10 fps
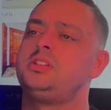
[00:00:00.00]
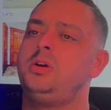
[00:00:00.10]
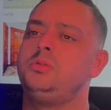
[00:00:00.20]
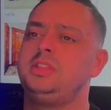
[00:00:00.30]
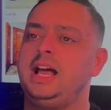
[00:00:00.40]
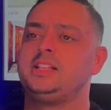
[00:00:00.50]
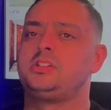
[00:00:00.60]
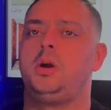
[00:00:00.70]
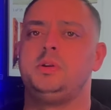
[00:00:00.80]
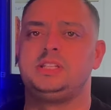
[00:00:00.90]
So that's
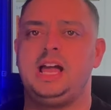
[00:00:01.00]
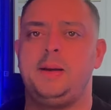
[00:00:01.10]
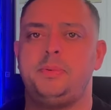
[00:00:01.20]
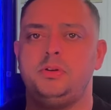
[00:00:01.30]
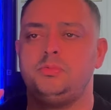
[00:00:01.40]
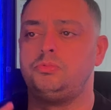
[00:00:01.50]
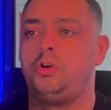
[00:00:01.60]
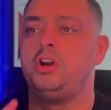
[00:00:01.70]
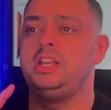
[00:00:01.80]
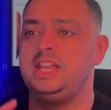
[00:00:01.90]
going to happen
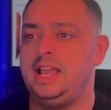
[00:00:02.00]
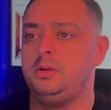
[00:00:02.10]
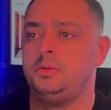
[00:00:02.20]
right now.